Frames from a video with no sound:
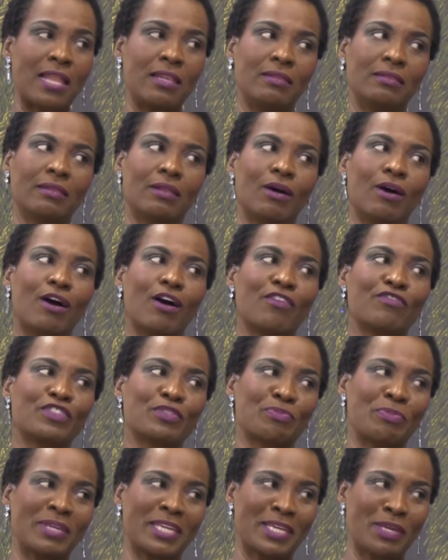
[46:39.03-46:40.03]
I
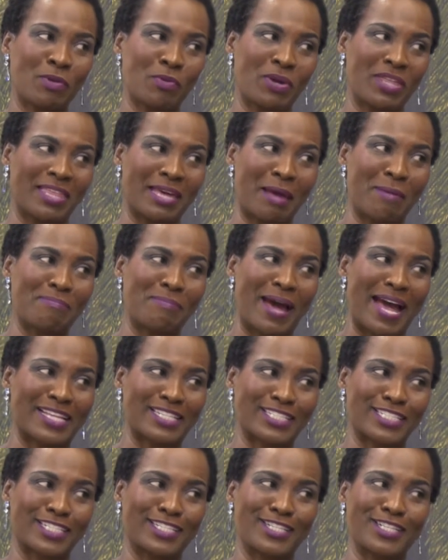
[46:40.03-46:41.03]
love speaking with
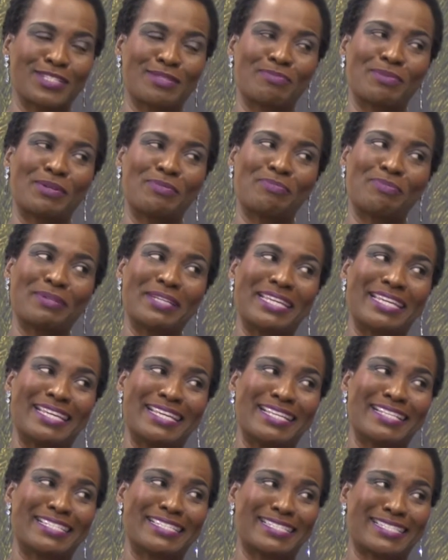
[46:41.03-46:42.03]
ambassadors, but
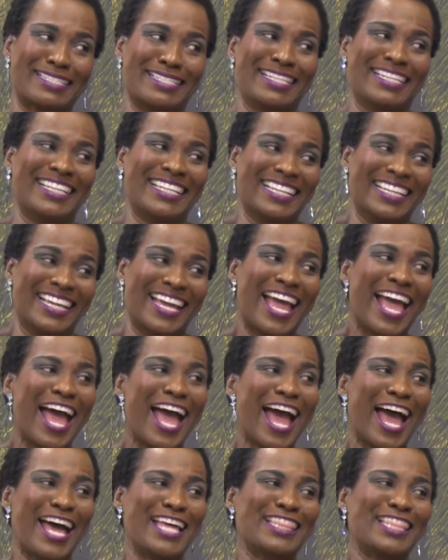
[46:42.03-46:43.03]
please.
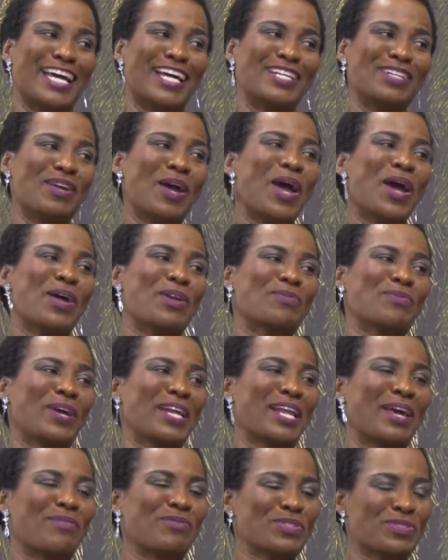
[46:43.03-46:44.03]
and
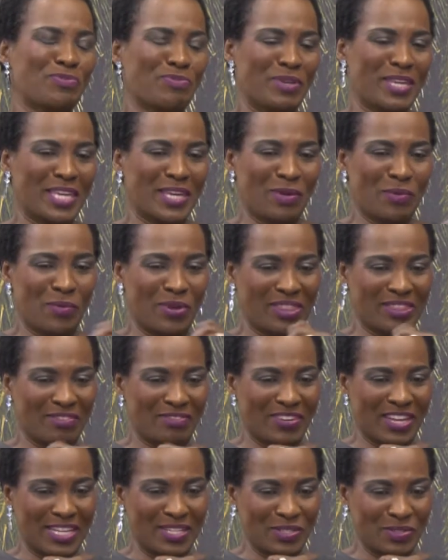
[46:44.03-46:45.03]
when I was speaking with
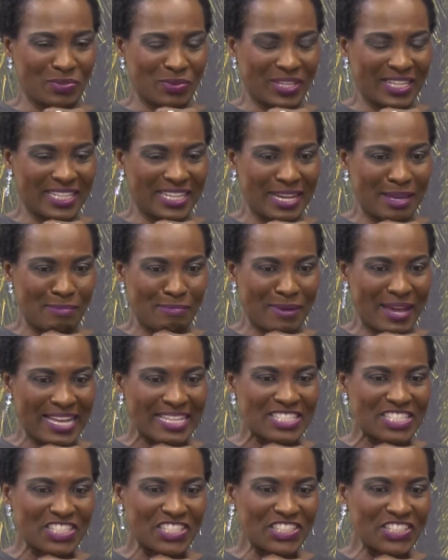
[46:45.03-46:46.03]
the Venezuelan
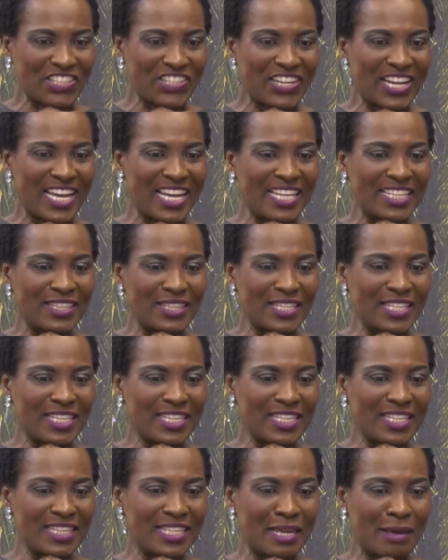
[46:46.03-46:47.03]
ambassador and
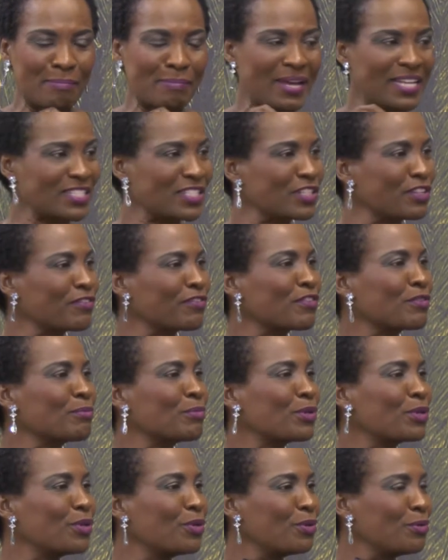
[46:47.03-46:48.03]
the ambassador
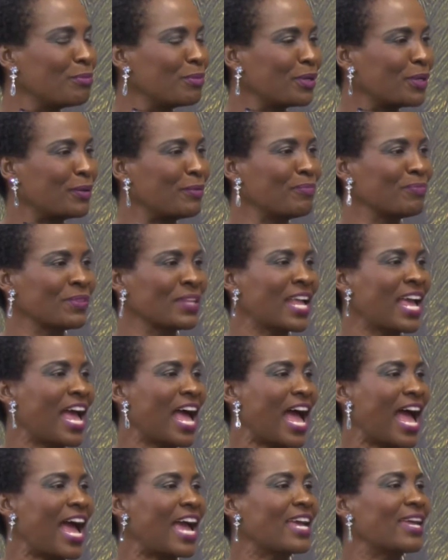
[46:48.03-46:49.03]
from
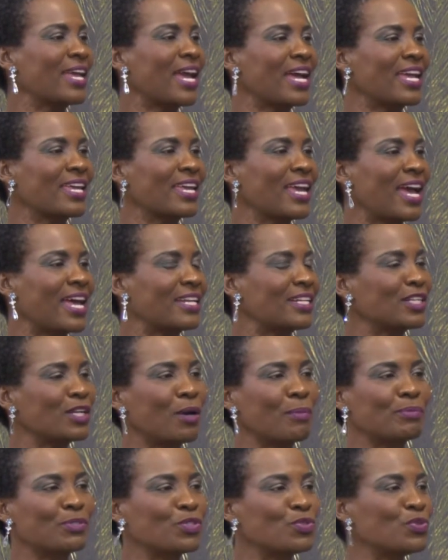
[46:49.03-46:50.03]
Cuba, I had
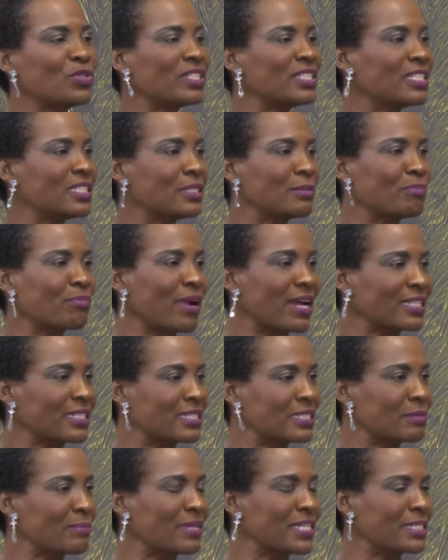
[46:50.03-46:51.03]
an opportunity to
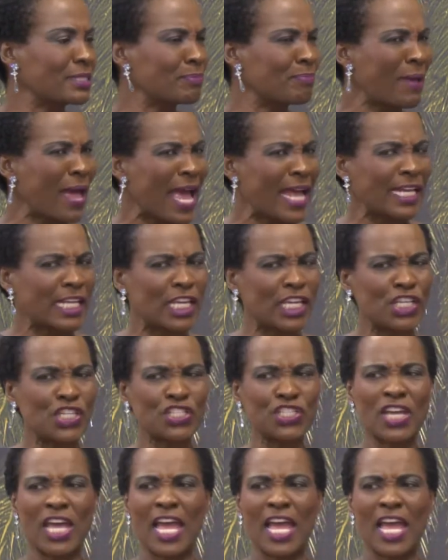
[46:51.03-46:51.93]
practice my Spanish.